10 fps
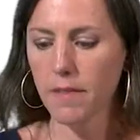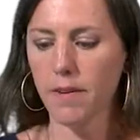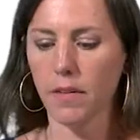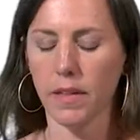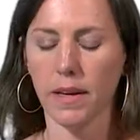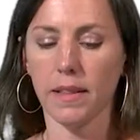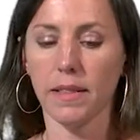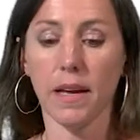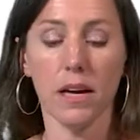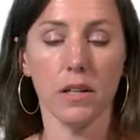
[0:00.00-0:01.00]
they felt like
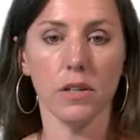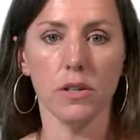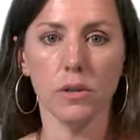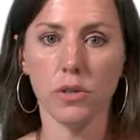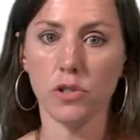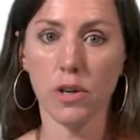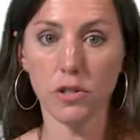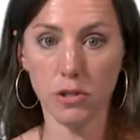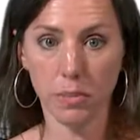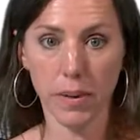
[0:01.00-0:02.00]
they had huge
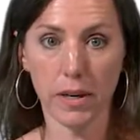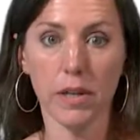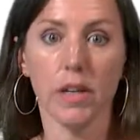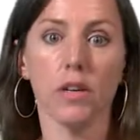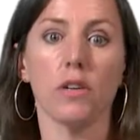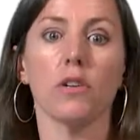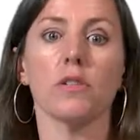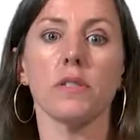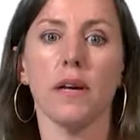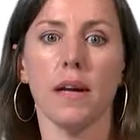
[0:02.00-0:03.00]
structural
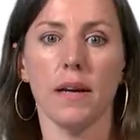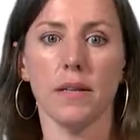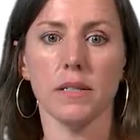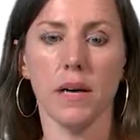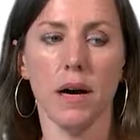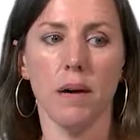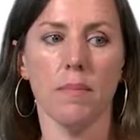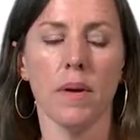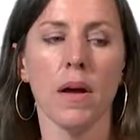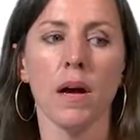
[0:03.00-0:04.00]
barriers and
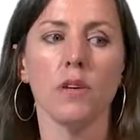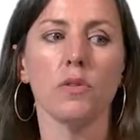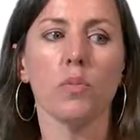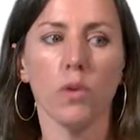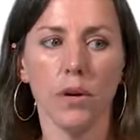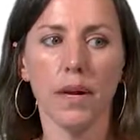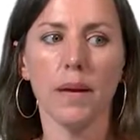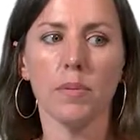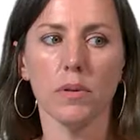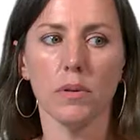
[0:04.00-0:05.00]
weren't
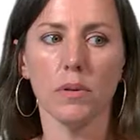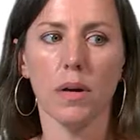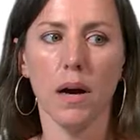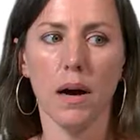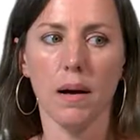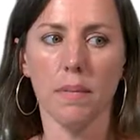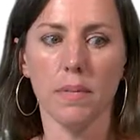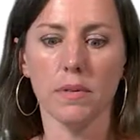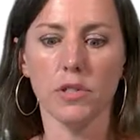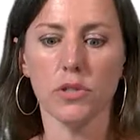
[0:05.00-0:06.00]
able
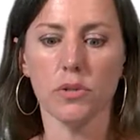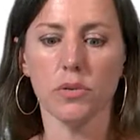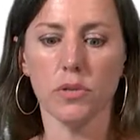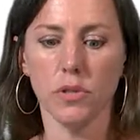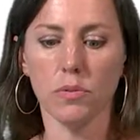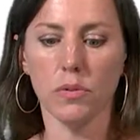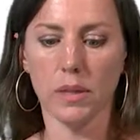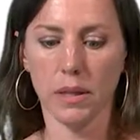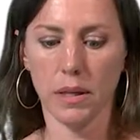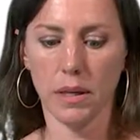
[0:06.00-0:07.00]
to
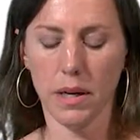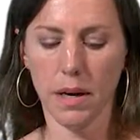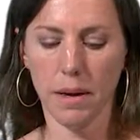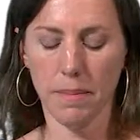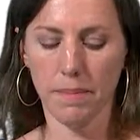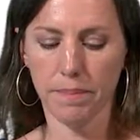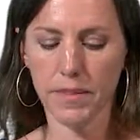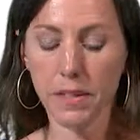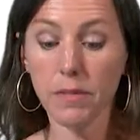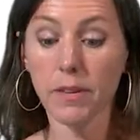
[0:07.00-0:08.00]
really,
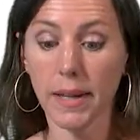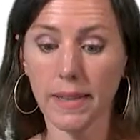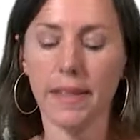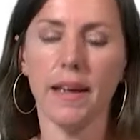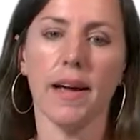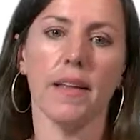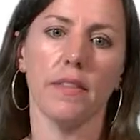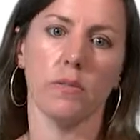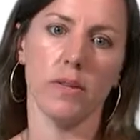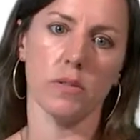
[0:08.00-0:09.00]
didn't feel like they had
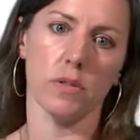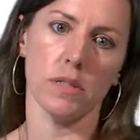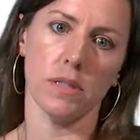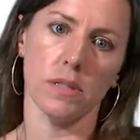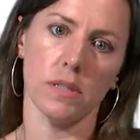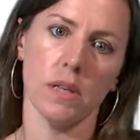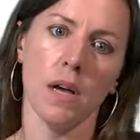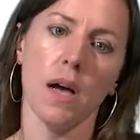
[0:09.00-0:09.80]
the resources